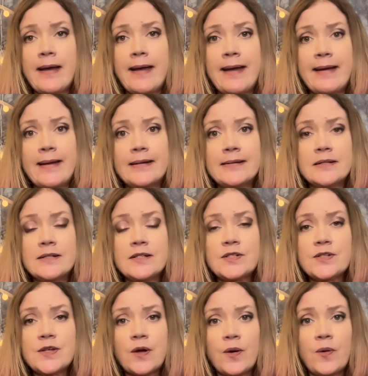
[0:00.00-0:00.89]
And
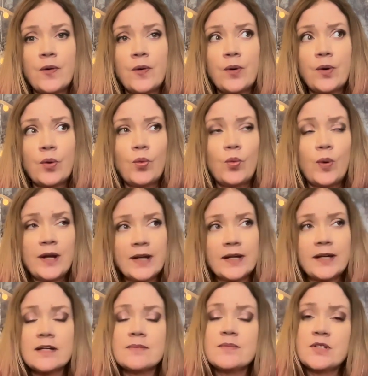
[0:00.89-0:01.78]
so when
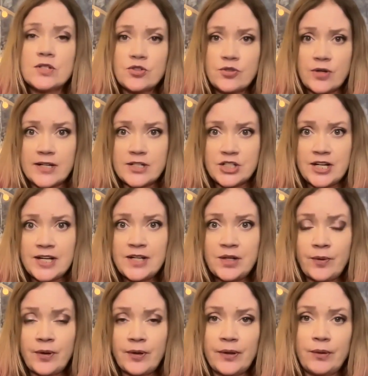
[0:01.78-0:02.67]
it comes to dry
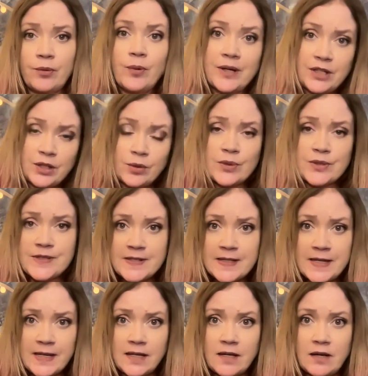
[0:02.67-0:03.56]
January, what you will
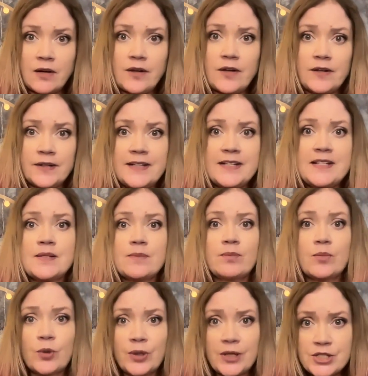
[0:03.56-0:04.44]
see on these
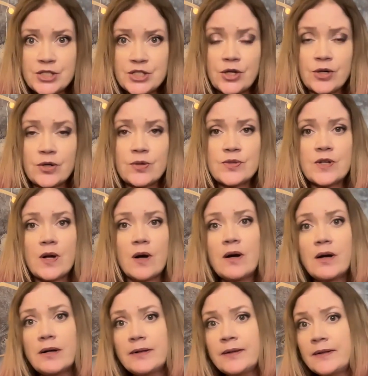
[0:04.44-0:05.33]
morning shows,
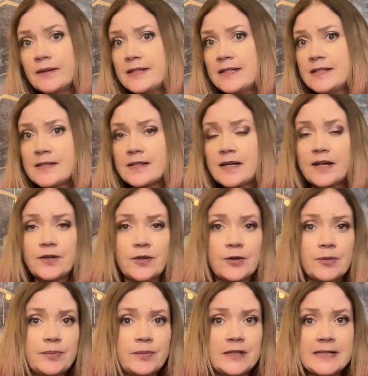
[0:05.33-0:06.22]
on these
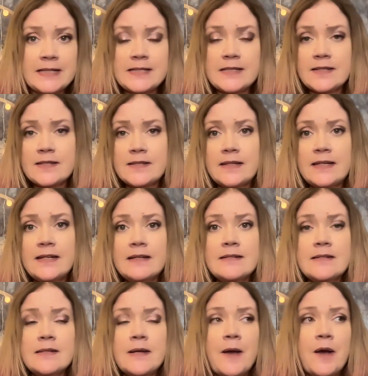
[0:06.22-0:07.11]
other places,
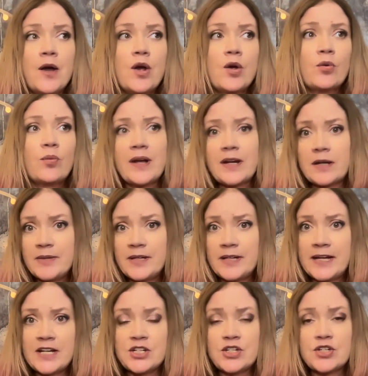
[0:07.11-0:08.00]
is
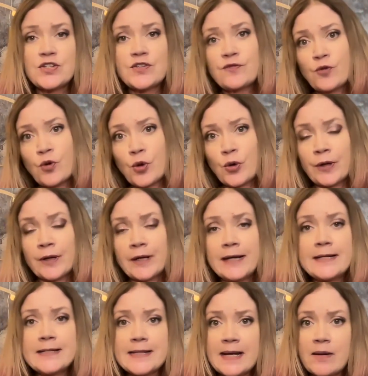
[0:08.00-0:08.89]
recommendations, for
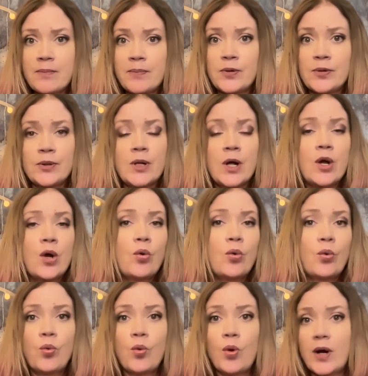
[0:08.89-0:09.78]
example,
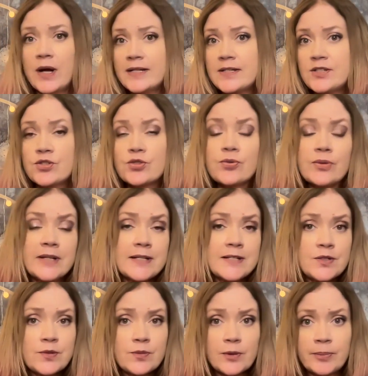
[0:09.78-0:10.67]
what
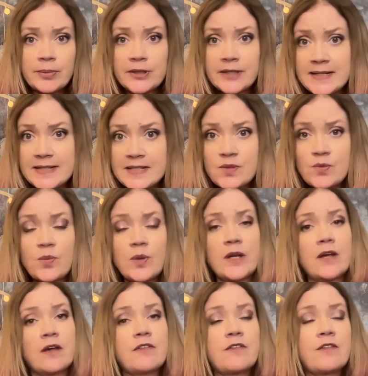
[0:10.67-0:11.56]
drinks to replace
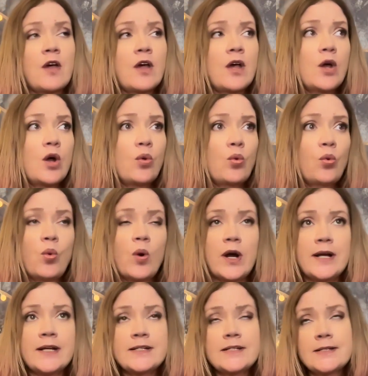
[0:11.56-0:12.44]
with,
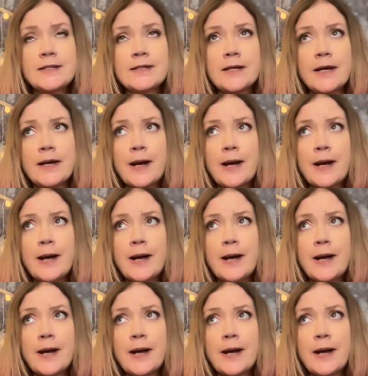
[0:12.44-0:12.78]
what